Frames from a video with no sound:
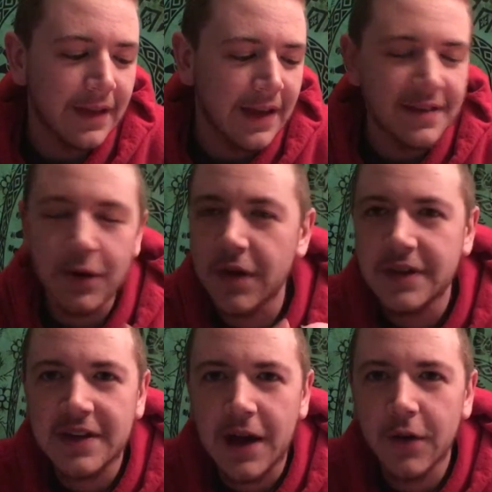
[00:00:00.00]
it's like when the
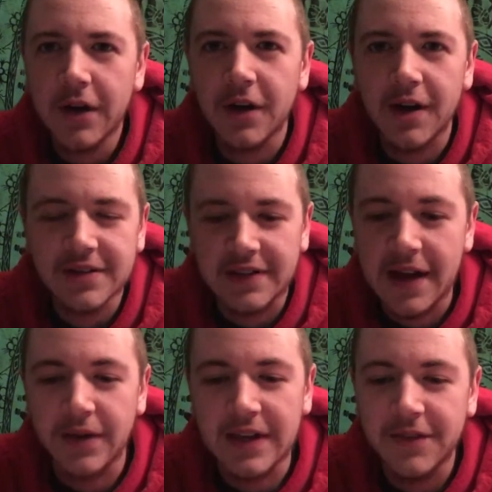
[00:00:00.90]
Tower knocks
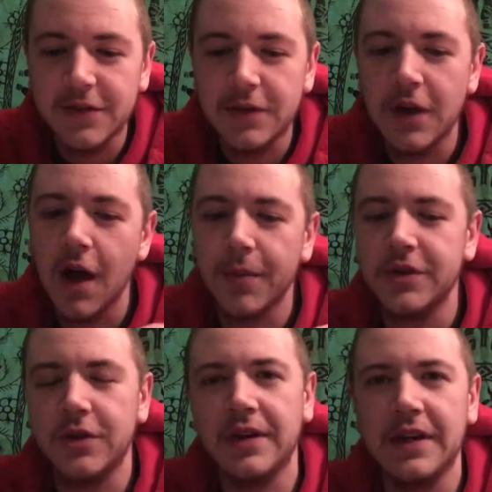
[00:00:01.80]
down, it gives you the
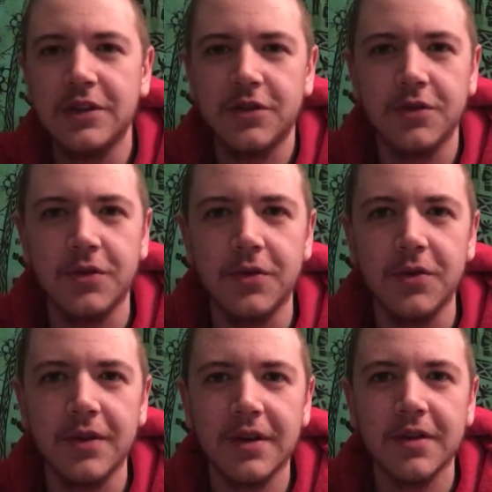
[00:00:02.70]
opportunity
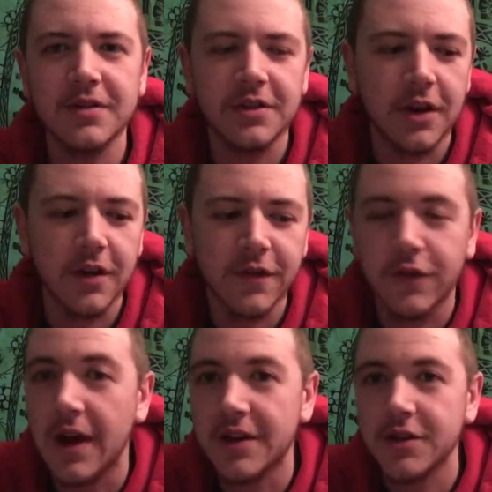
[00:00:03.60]
to start
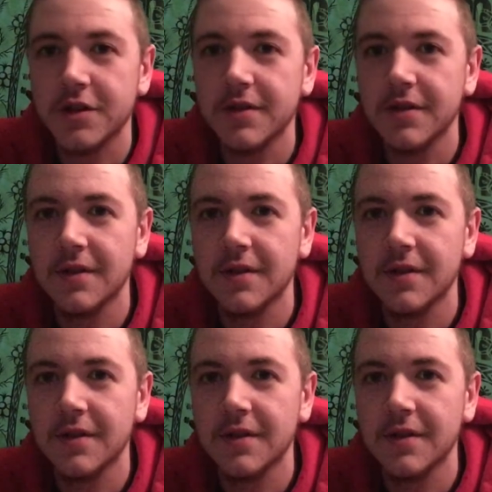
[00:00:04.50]
fresh